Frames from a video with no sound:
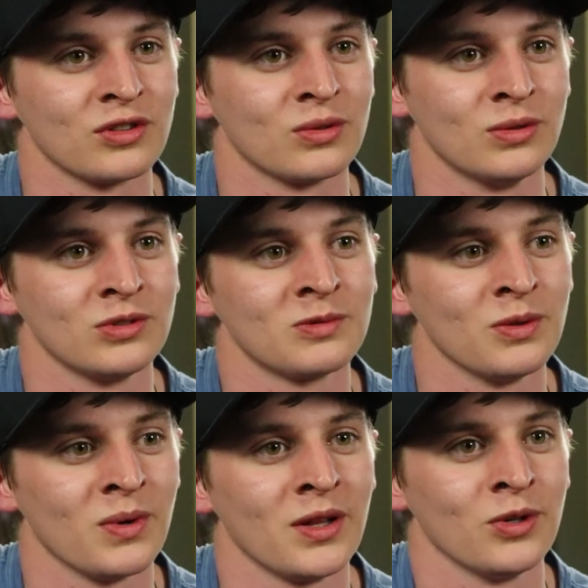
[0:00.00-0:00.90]
shoulders,
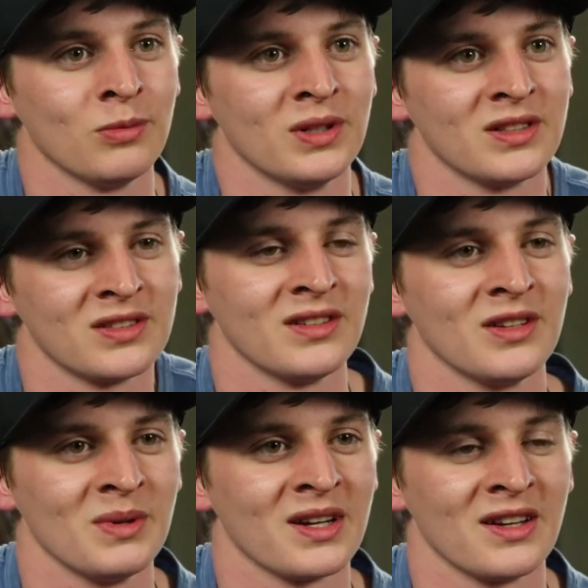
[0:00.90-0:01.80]
but rather a blessing
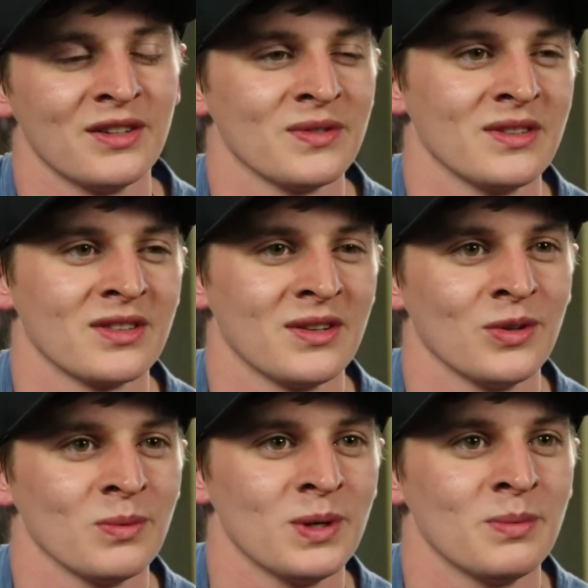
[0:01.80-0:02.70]
to make a difference in
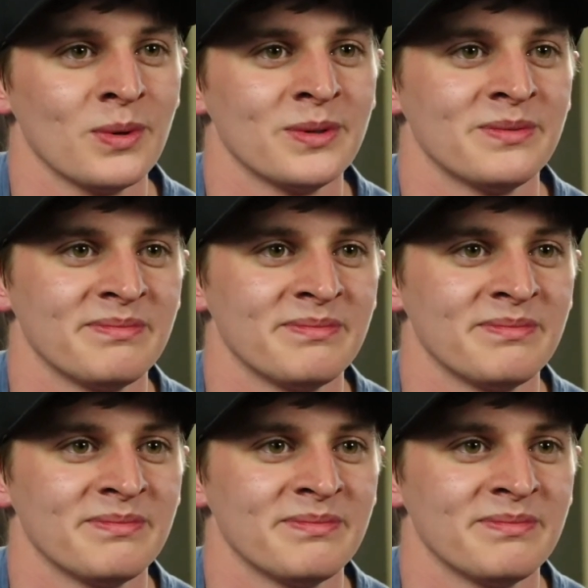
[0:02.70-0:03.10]
other people.